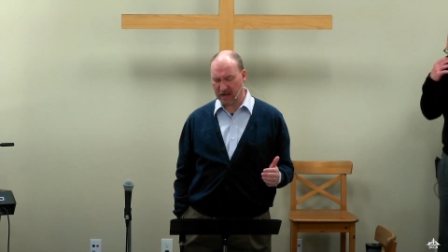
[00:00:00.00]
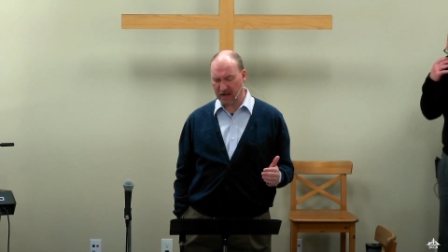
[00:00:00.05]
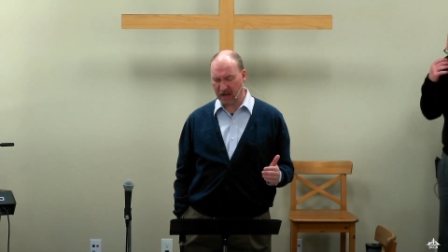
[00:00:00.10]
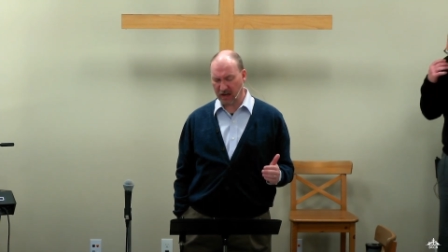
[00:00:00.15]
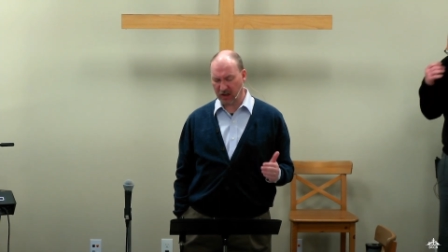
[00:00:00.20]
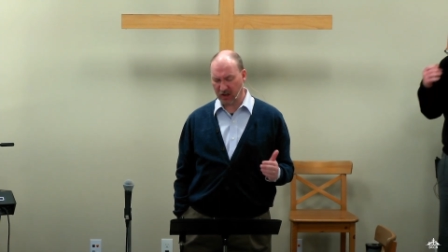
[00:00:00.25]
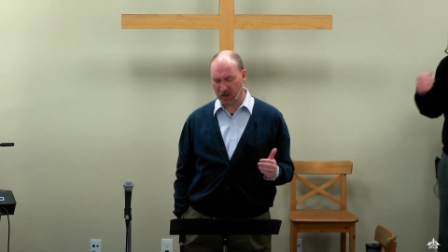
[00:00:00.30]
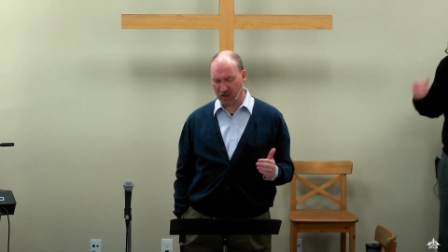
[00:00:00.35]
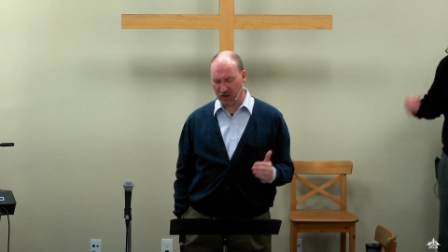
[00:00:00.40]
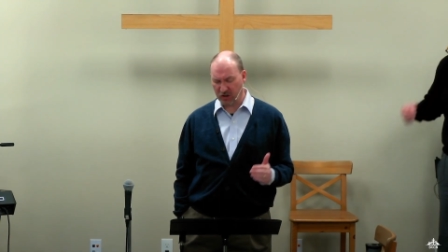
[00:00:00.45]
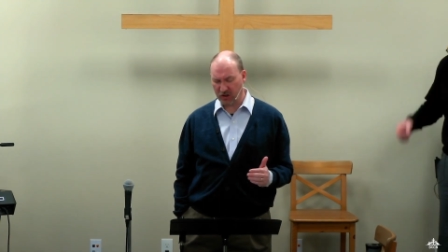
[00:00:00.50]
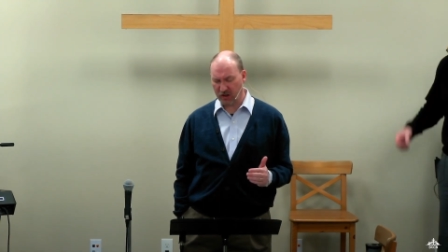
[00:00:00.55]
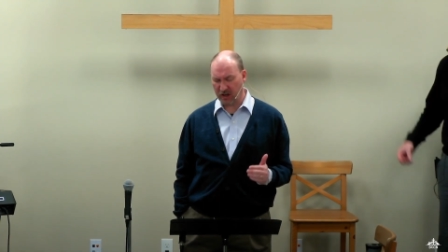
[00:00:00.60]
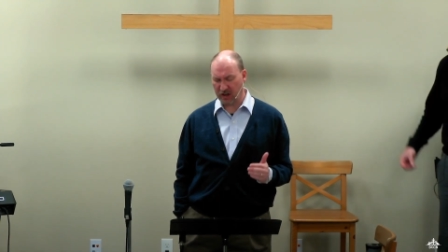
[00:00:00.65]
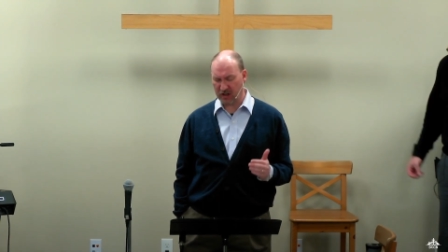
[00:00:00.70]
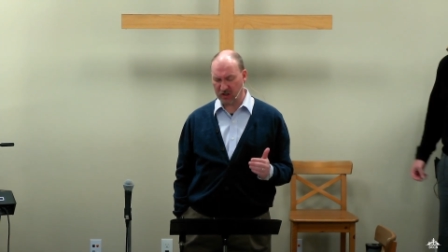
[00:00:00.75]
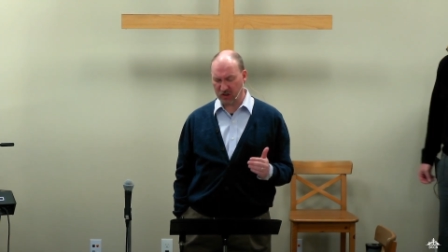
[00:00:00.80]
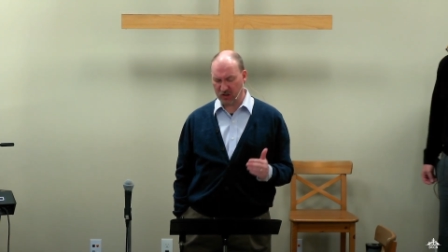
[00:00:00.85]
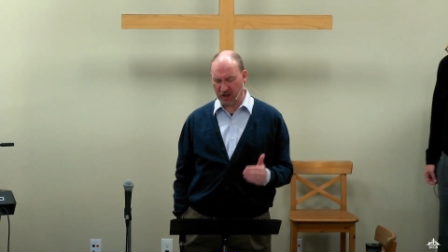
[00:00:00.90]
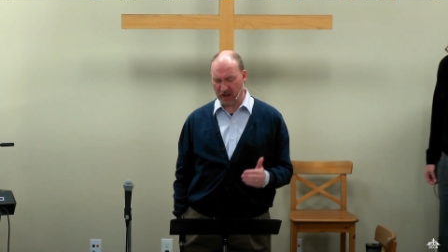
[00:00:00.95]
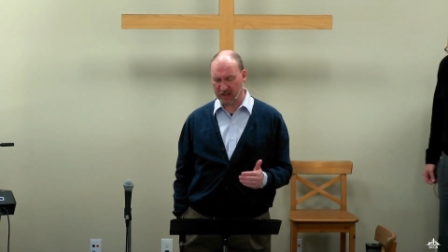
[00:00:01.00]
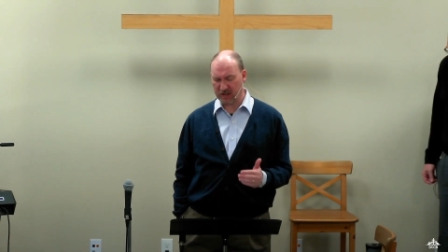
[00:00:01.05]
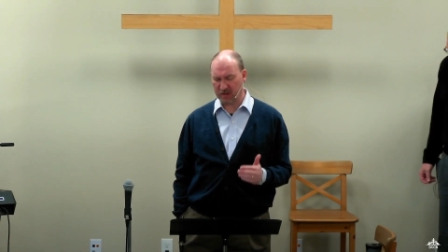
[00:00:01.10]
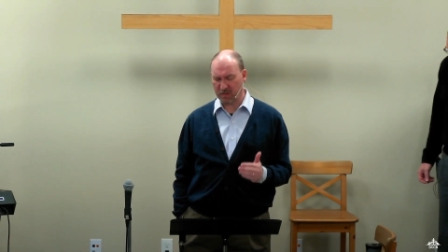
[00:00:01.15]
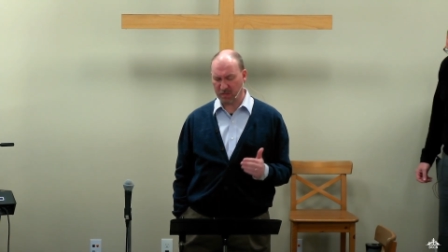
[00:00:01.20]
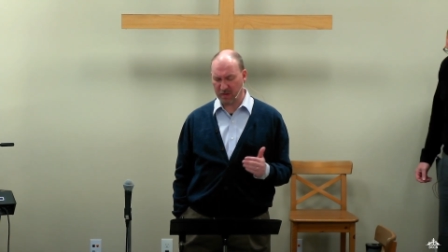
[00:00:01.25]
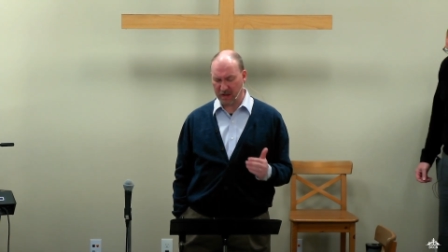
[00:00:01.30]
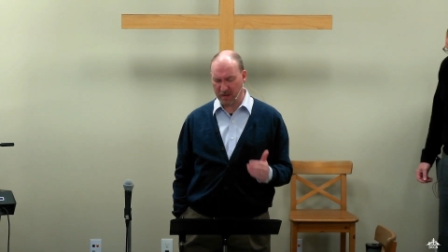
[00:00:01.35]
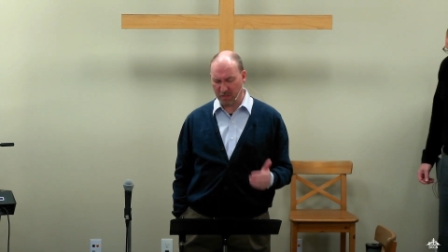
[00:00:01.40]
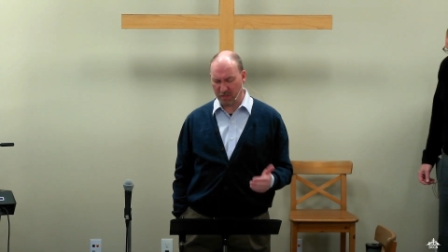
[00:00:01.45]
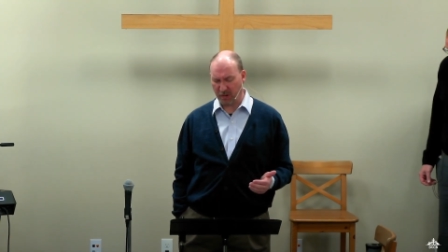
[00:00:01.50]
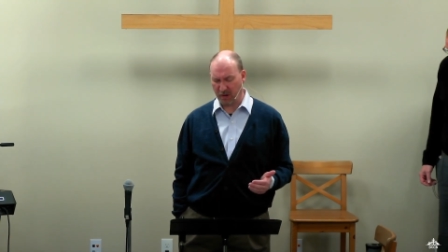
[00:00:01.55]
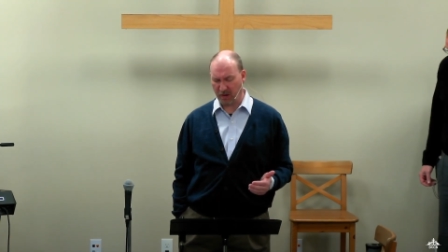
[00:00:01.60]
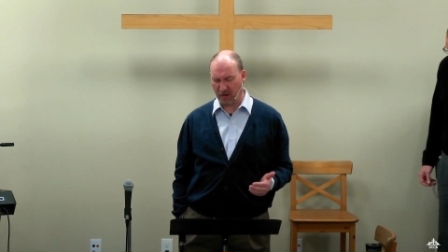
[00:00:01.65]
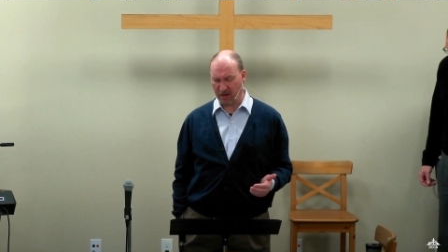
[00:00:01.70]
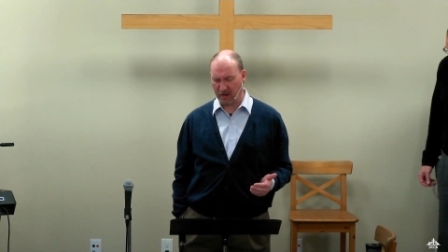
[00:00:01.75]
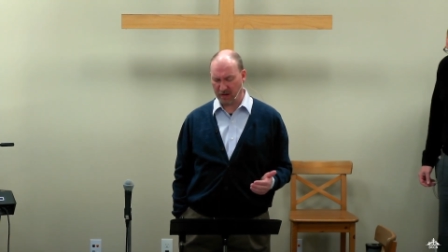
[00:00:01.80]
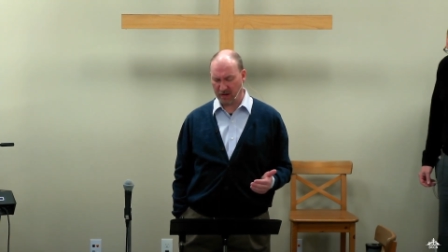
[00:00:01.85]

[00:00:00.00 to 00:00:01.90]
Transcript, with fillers: a good and just people